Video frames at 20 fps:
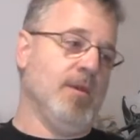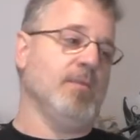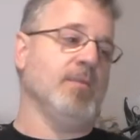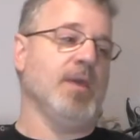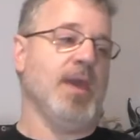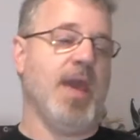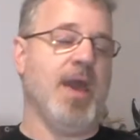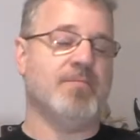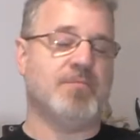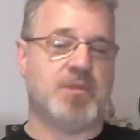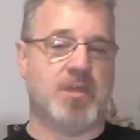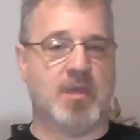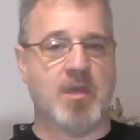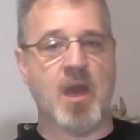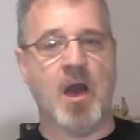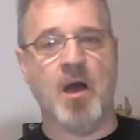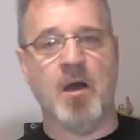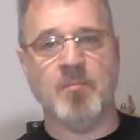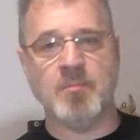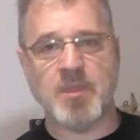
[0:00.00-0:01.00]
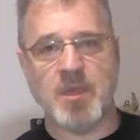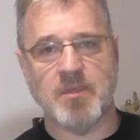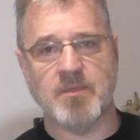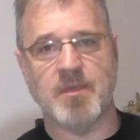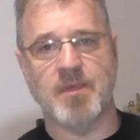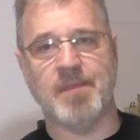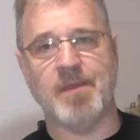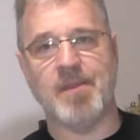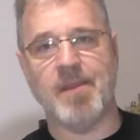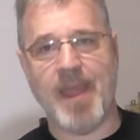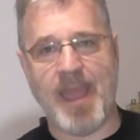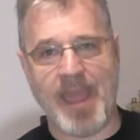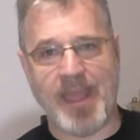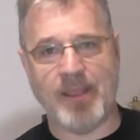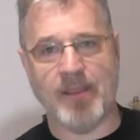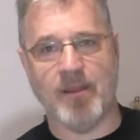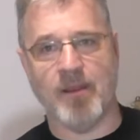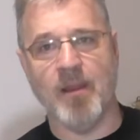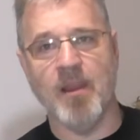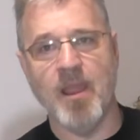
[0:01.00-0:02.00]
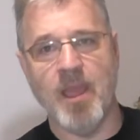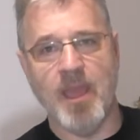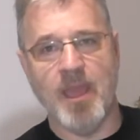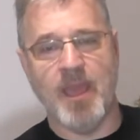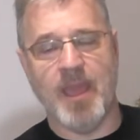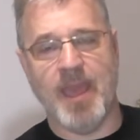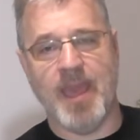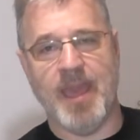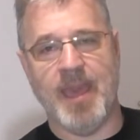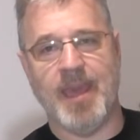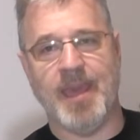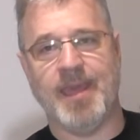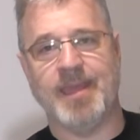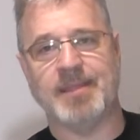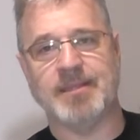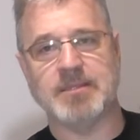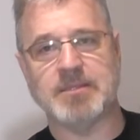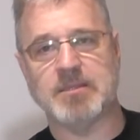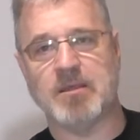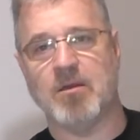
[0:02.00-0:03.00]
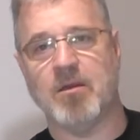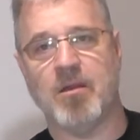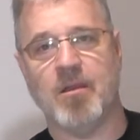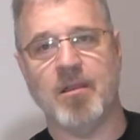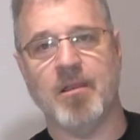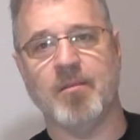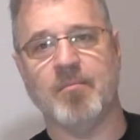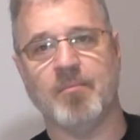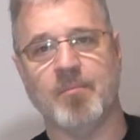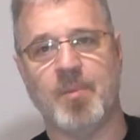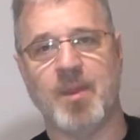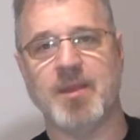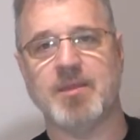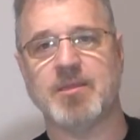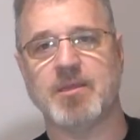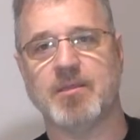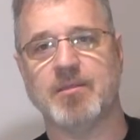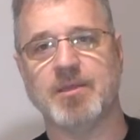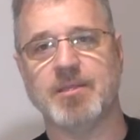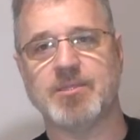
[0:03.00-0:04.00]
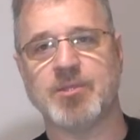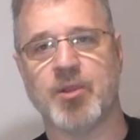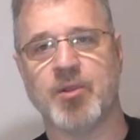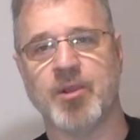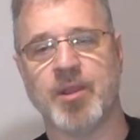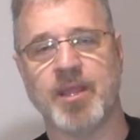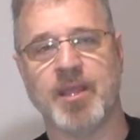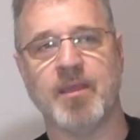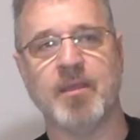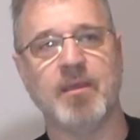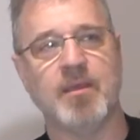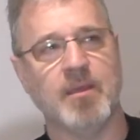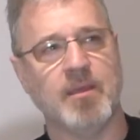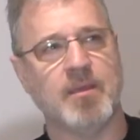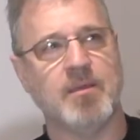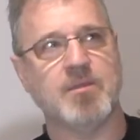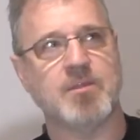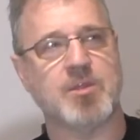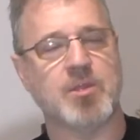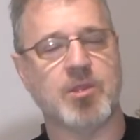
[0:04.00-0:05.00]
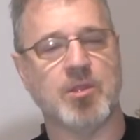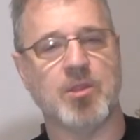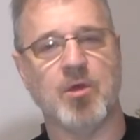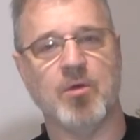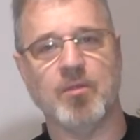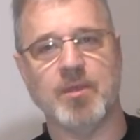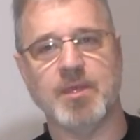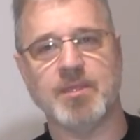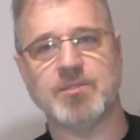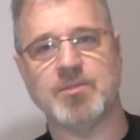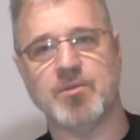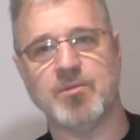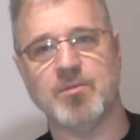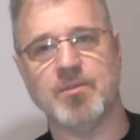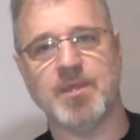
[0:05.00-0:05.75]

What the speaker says: They have succumbed to their anger and are basically turning slowly to